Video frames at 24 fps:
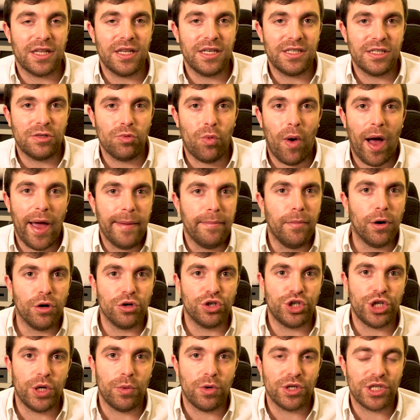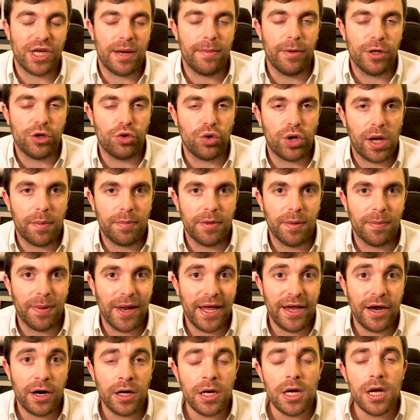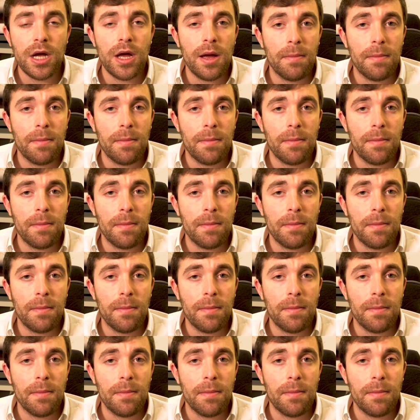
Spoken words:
And this is why Monchi was able to keep the player.